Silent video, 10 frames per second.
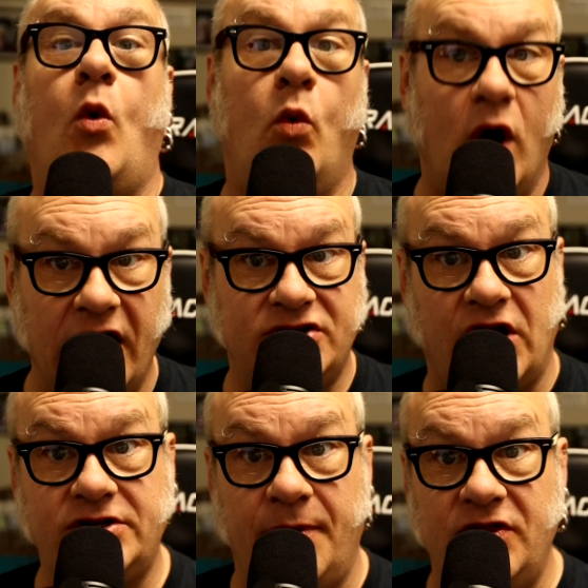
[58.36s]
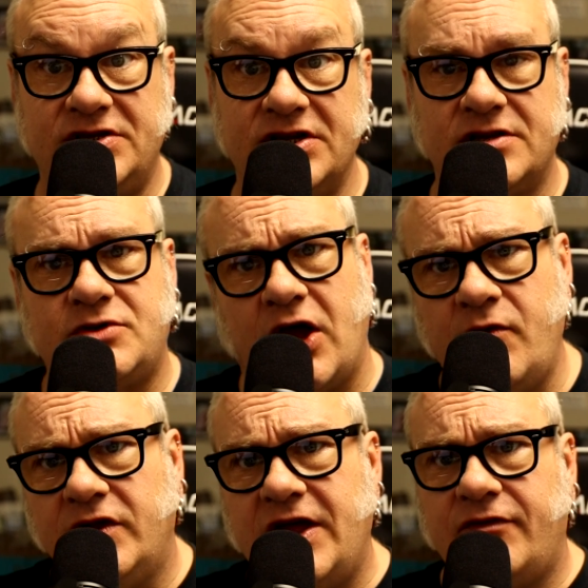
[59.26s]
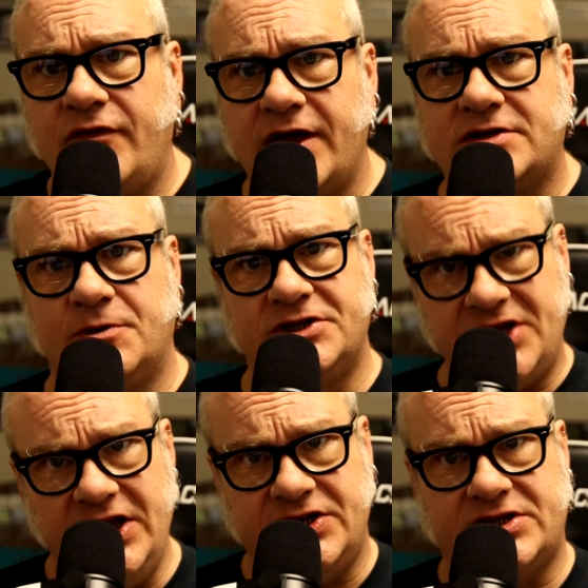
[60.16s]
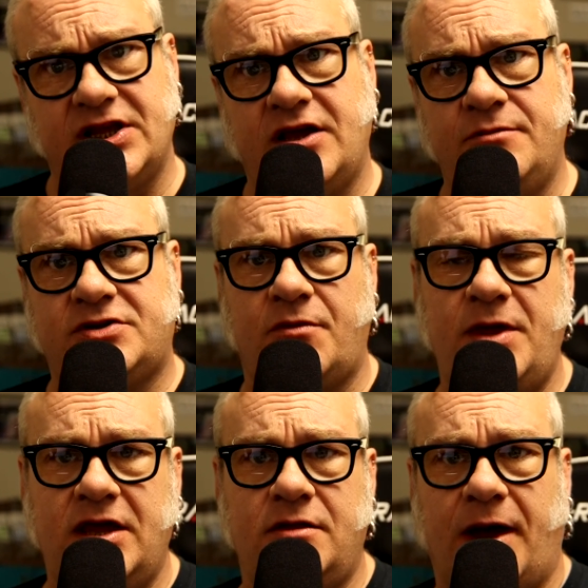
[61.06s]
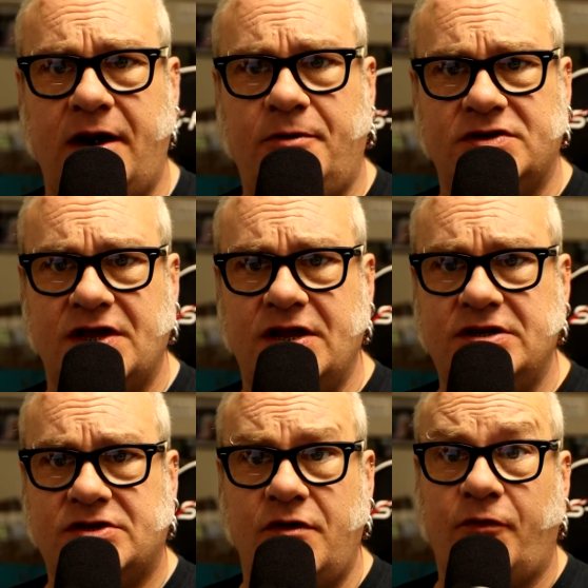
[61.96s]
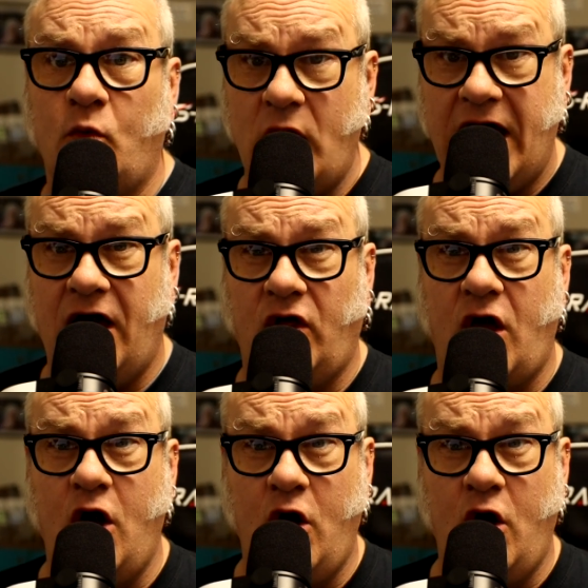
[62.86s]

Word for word: when I talk to you about these things, I'm talking about a level of expertise that comes from being in the body piercing industry for well